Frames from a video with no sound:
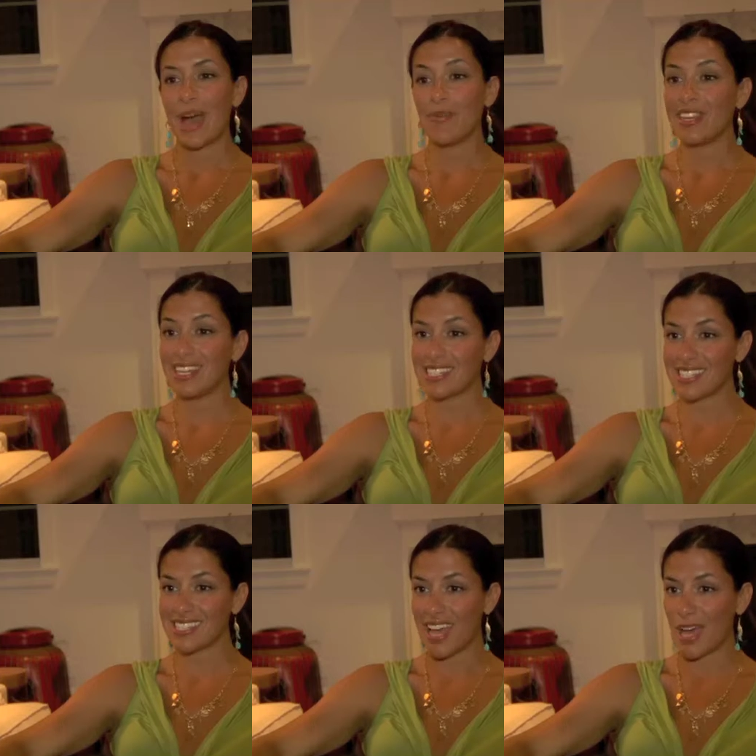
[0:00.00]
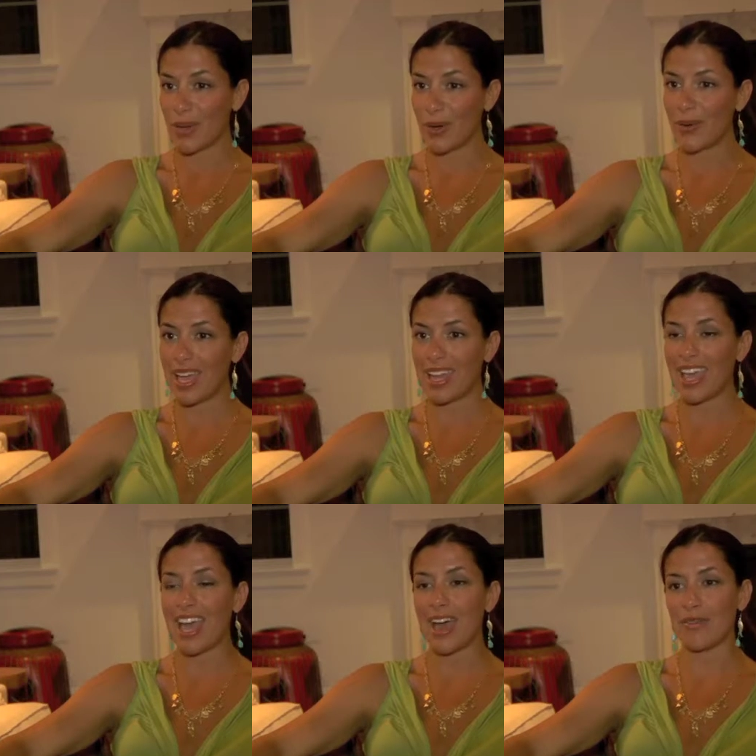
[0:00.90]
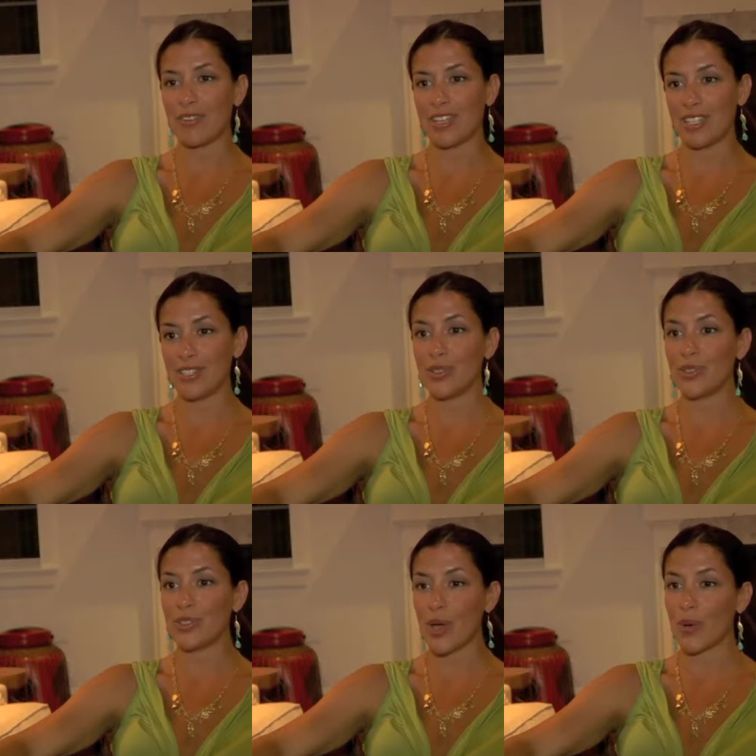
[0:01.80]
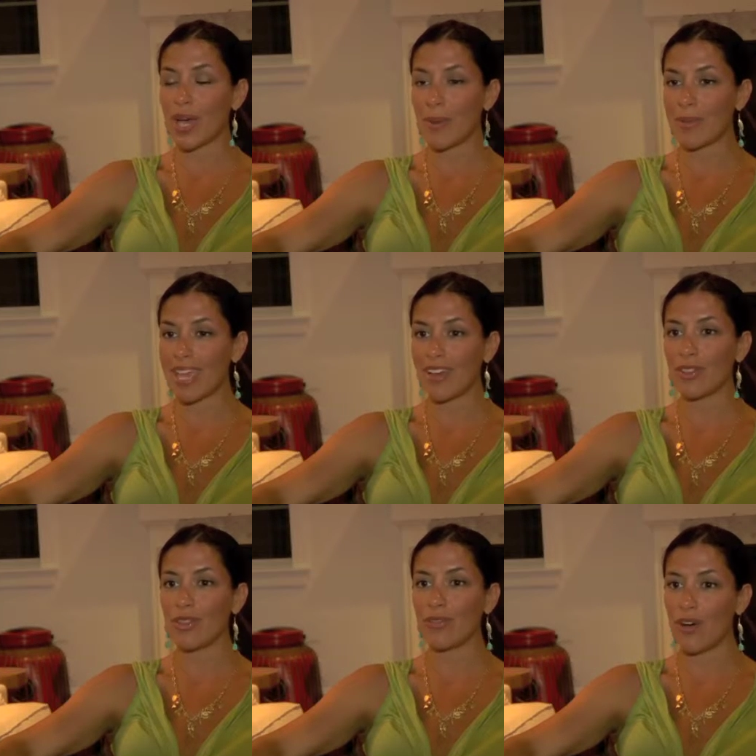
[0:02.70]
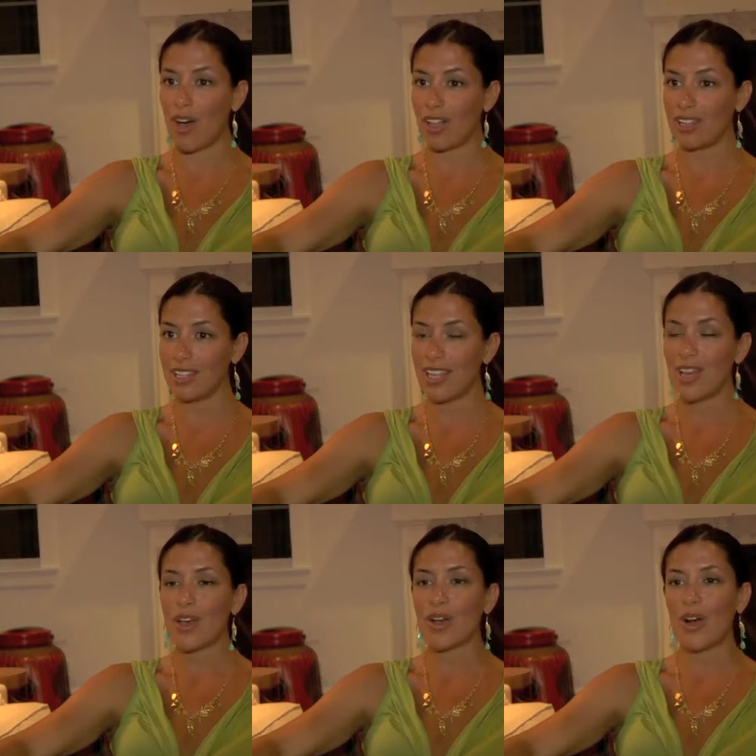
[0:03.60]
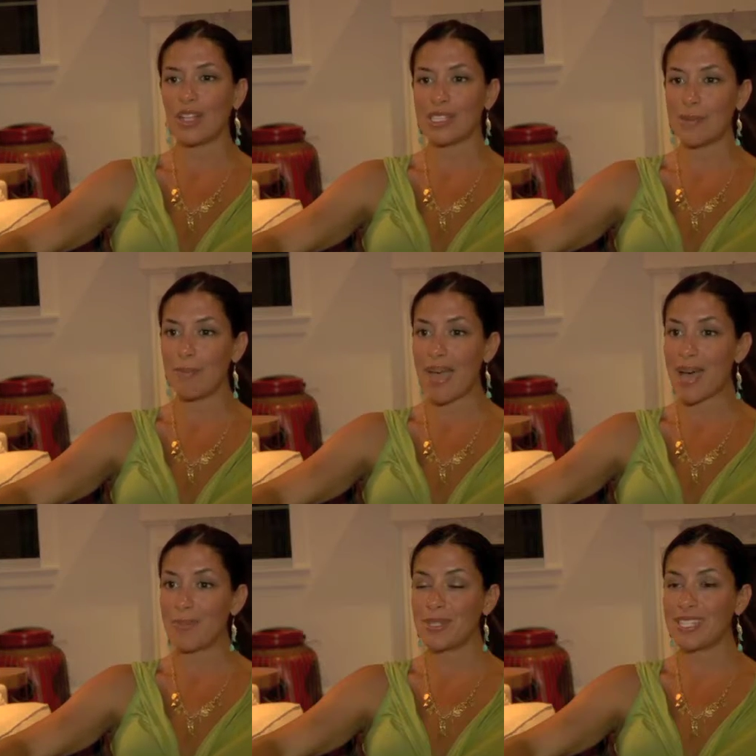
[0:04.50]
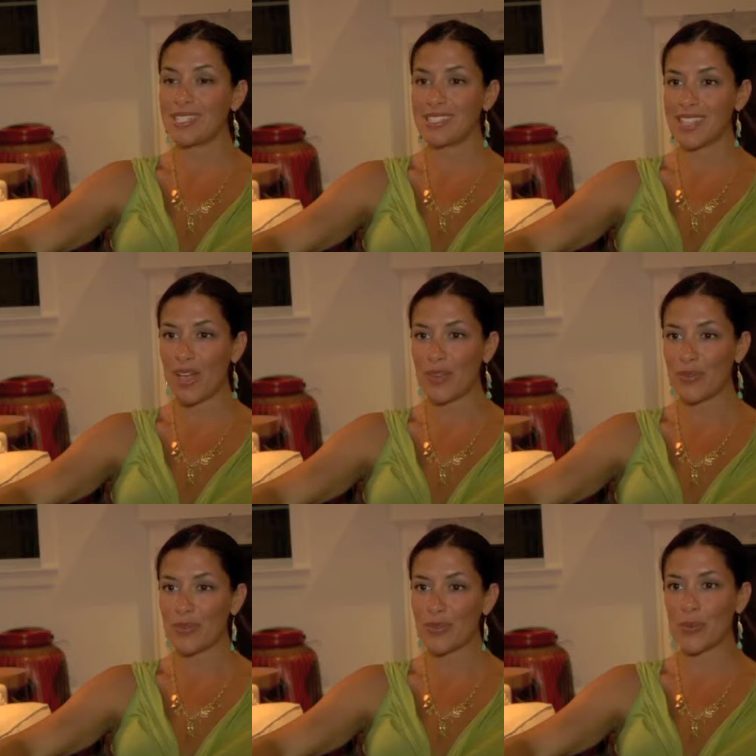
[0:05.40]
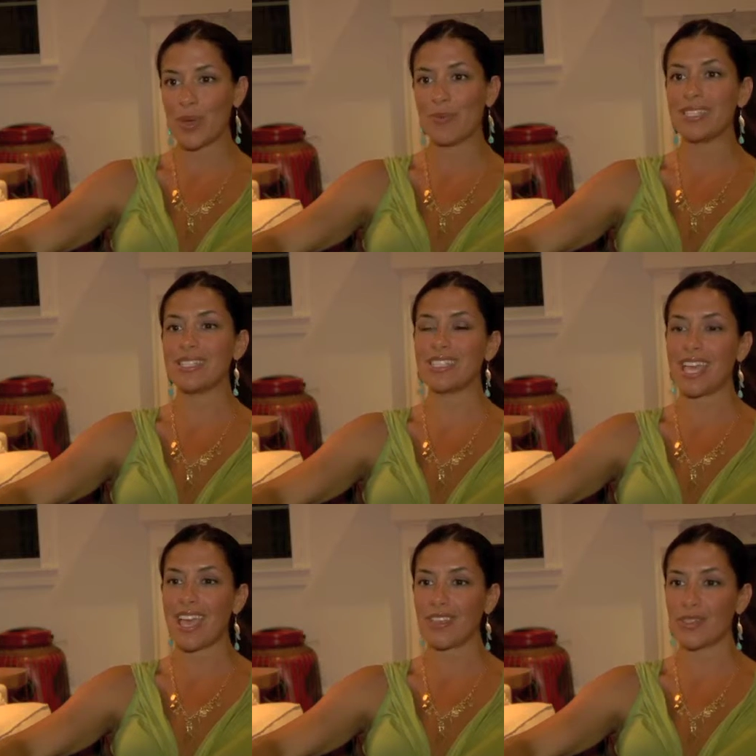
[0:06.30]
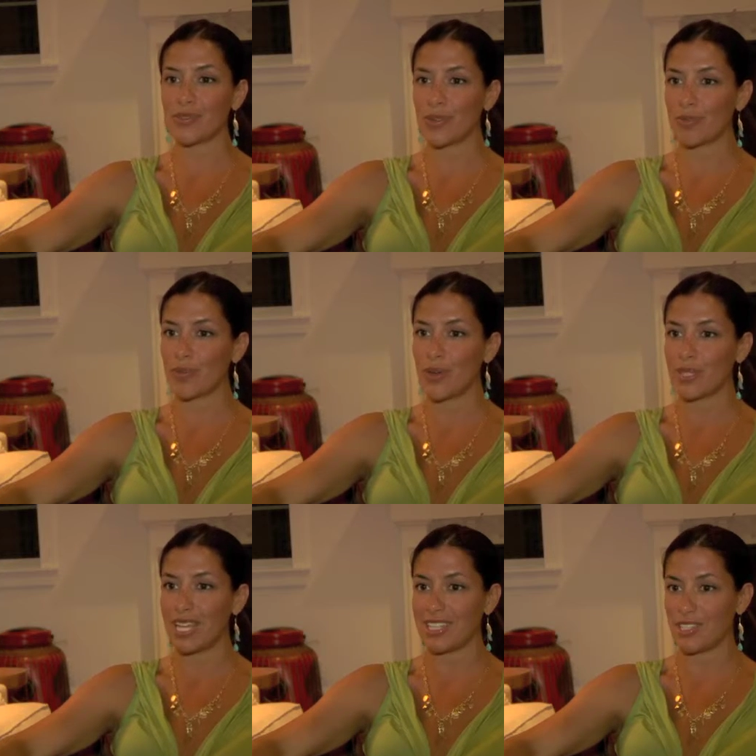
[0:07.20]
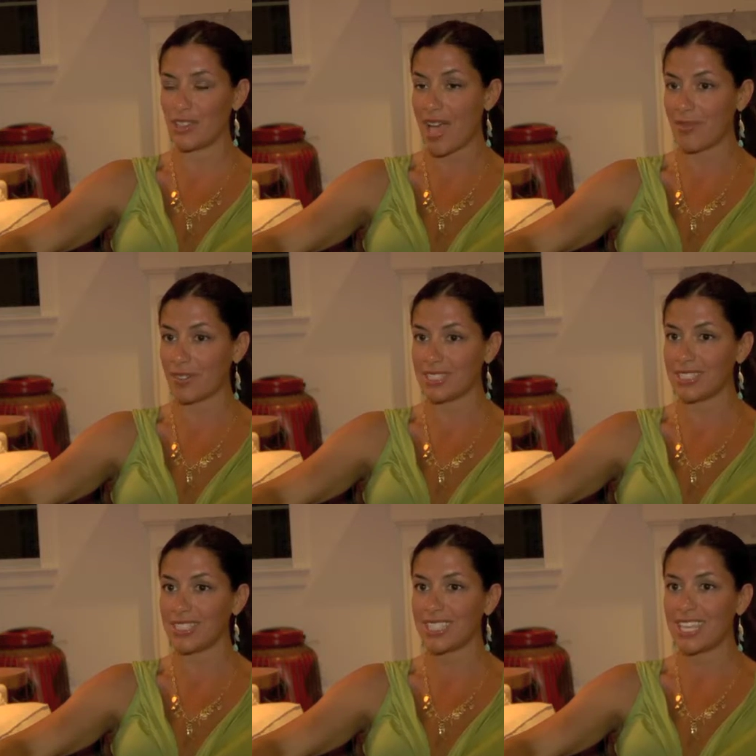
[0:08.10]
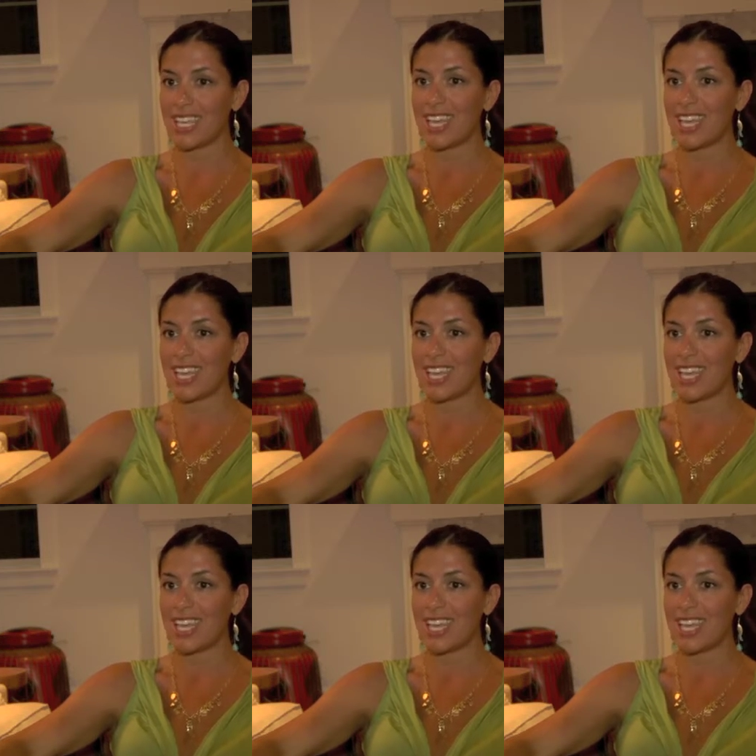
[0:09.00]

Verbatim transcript: I'm Vanessa Scotto, and I have a new show coming out in the fall called Map to Self Women's Tales from the Road Less Traveled. The